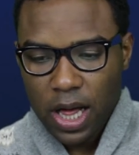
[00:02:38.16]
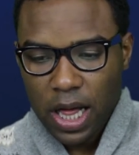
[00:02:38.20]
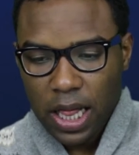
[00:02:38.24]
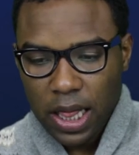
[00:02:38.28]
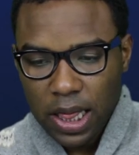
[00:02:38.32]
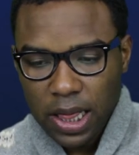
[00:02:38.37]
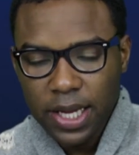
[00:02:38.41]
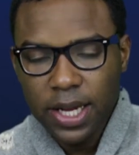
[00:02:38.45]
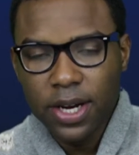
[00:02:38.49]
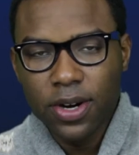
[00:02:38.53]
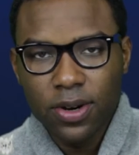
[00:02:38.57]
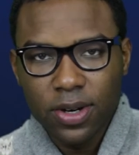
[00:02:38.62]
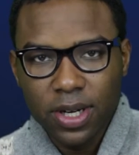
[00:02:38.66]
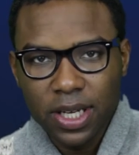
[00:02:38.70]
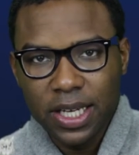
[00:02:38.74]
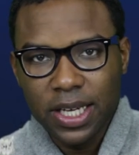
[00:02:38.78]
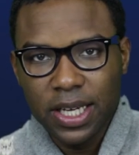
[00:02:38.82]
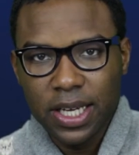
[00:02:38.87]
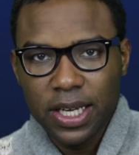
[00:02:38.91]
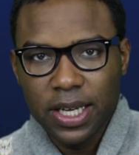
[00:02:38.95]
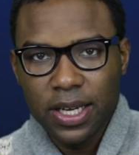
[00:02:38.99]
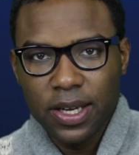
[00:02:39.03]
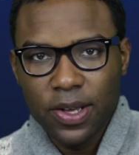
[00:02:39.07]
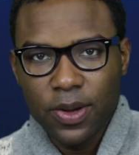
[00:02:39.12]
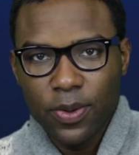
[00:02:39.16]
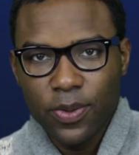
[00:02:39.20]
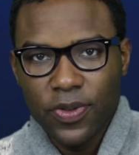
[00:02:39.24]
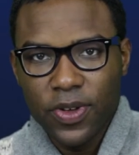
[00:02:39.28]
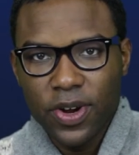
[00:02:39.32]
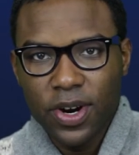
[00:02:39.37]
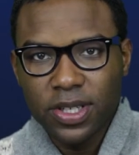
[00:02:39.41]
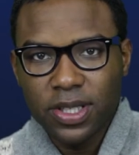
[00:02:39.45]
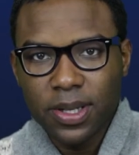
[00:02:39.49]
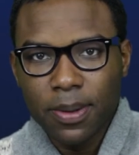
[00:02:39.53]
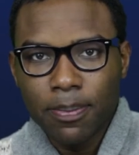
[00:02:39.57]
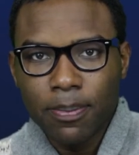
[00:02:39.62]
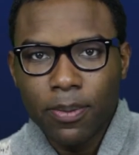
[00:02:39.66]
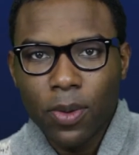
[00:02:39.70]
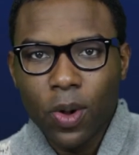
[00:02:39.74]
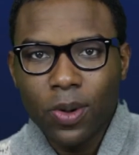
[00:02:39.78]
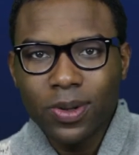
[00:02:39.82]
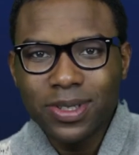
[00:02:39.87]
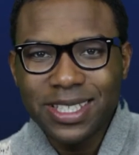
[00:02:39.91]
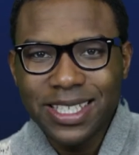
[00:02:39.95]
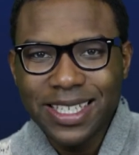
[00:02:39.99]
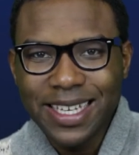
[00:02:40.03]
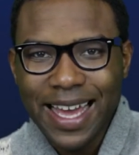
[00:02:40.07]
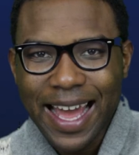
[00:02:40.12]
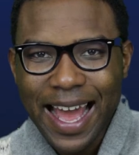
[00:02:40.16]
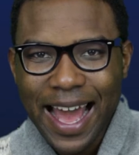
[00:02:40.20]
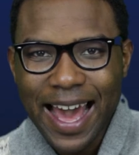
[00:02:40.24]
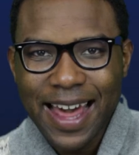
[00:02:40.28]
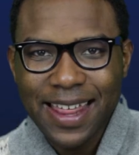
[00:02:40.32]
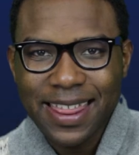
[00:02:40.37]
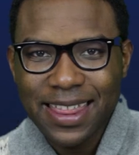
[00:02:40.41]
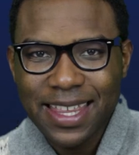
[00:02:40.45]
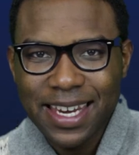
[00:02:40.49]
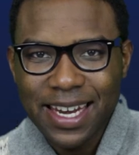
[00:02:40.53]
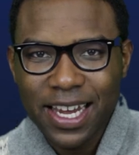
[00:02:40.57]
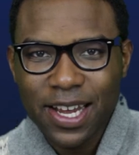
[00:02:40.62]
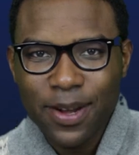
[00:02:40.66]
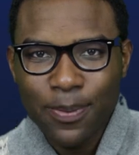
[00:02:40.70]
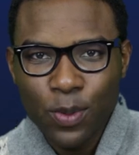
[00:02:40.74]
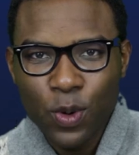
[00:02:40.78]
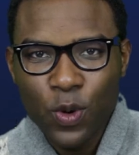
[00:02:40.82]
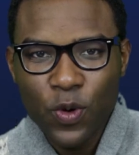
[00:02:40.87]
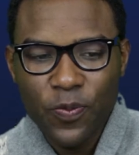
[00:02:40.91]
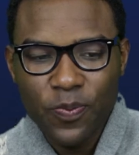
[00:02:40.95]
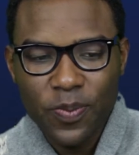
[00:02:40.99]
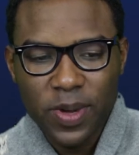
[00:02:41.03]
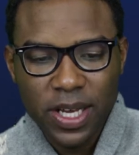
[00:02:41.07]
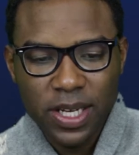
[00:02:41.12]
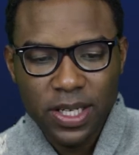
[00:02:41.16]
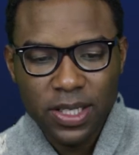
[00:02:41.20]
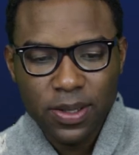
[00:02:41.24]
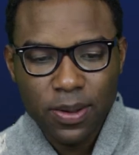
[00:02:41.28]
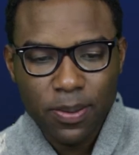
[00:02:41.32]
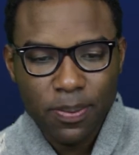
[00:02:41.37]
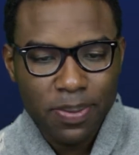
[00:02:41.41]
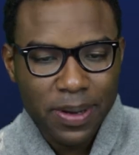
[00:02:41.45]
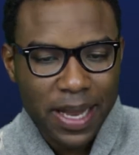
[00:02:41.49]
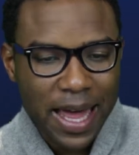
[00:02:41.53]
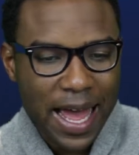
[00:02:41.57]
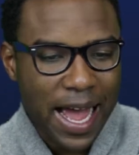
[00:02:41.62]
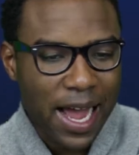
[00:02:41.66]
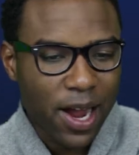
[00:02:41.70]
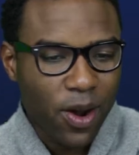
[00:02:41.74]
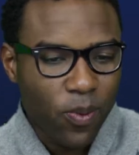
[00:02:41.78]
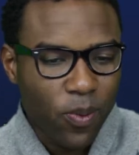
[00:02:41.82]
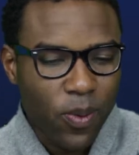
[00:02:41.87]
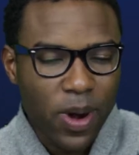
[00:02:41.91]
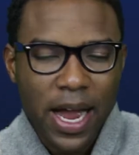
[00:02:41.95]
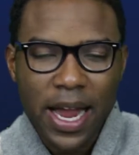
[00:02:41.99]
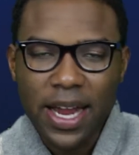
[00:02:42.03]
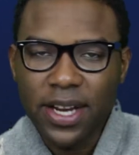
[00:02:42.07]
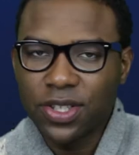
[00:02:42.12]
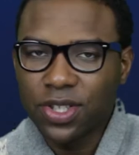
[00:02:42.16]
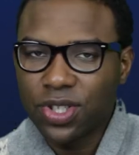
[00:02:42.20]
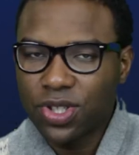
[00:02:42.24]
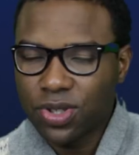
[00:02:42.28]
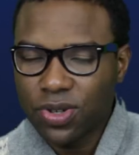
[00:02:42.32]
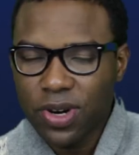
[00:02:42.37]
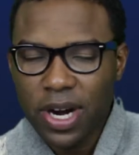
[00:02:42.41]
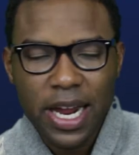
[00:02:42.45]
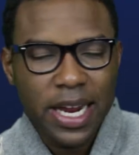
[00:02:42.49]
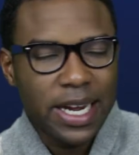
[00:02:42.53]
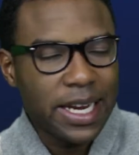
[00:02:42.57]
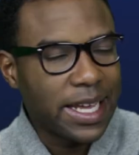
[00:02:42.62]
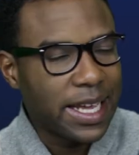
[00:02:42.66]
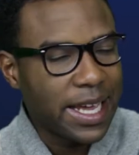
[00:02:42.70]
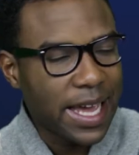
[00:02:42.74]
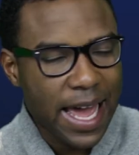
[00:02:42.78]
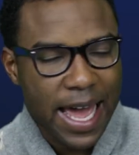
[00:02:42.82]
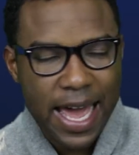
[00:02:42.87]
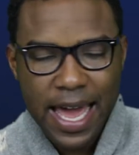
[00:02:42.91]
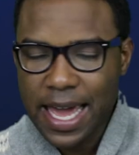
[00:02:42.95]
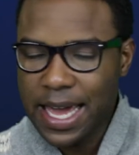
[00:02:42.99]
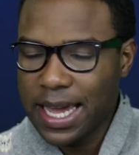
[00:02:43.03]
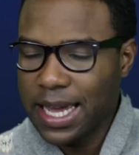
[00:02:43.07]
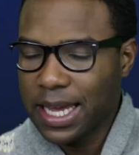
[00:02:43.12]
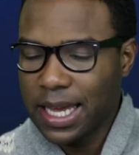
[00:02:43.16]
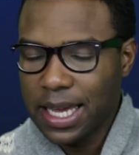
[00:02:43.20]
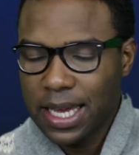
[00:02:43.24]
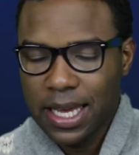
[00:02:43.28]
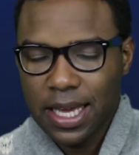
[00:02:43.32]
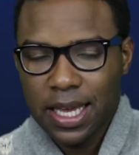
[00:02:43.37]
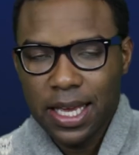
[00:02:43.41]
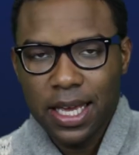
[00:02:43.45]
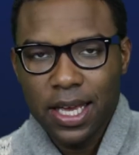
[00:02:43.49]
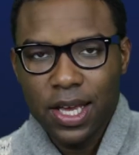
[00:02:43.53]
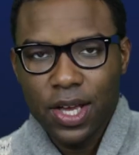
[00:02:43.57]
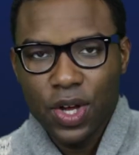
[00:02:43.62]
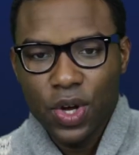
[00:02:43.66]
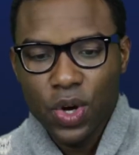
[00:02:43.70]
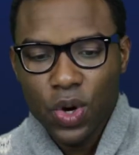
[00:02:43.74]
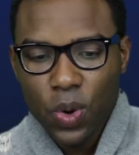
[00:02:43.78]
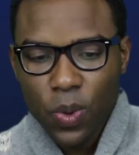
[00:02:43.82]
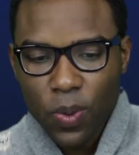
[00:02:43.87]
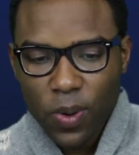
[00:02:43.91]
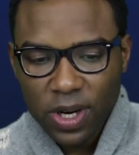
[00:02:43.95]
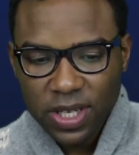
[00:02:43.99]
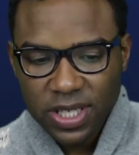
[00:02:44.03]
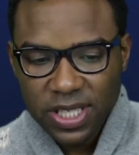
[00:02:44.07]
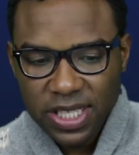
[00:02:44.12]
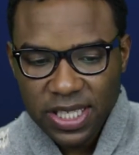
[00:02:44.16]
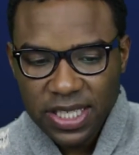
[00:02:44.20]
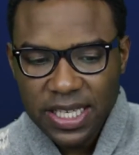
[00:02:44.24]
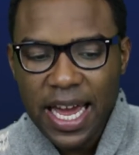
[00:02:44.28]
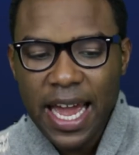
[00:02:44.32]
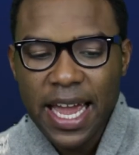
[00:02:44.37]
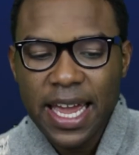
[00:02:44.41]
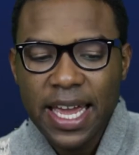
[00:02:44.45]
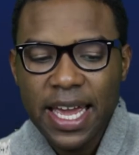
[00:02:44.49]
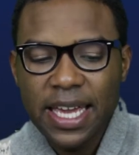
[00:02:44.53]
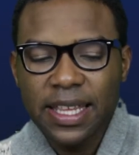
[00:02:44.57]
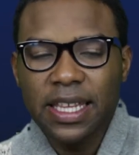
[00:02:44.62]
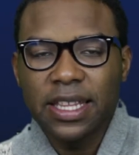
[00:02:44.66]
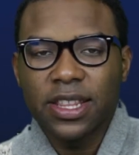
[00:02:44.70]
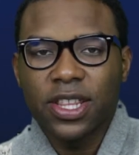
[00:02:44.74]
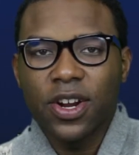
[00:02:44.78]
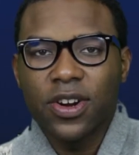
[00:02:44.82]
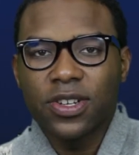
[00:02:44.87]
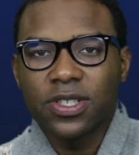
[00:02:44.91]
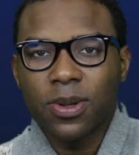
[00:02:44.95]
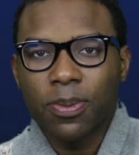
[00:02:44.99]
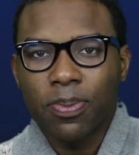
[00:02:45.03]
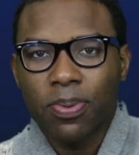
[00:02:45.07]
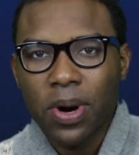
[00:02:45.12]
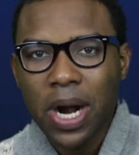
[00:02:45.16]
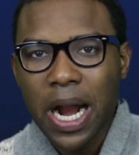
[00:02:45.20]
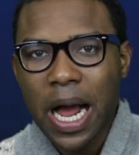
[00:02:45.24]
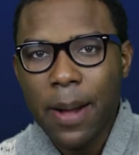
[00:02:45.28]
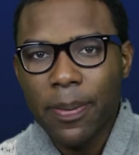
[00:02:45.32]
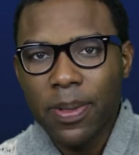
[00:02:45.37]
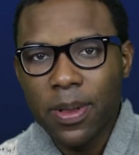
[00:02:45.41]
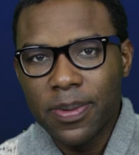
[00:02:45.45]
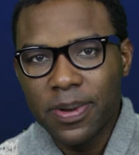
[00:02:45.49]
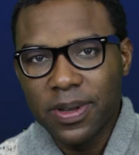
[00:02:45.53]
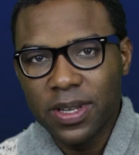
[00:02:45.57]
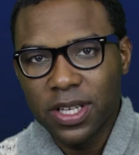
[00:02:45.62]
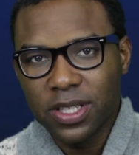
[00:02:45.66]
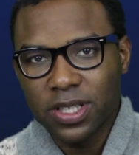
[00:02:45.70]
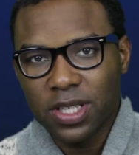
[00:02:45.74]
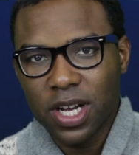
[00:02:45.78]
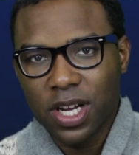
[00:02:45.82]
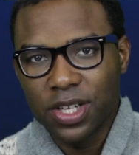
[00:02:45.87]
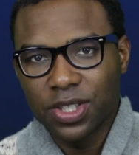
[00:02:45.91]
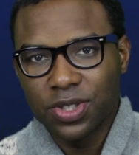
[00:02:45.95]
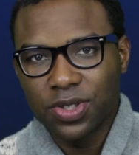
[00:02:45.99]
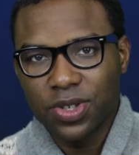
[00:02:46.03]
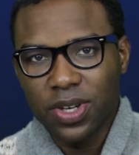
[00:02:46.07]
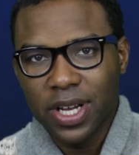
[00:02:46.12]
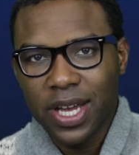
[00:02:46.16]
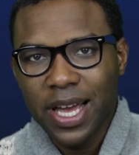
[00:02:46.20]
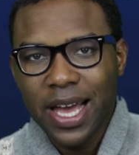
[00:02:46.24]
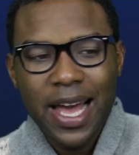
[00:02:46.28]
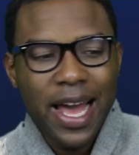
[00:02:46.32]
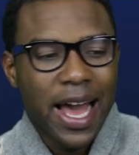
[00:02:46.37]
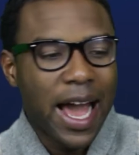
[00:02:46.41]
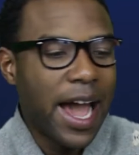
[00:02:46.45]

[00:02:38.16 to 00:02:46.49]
Clearly, there is a multi ethnic movement black, white, straight, gay who are saying that there's a problem in this country.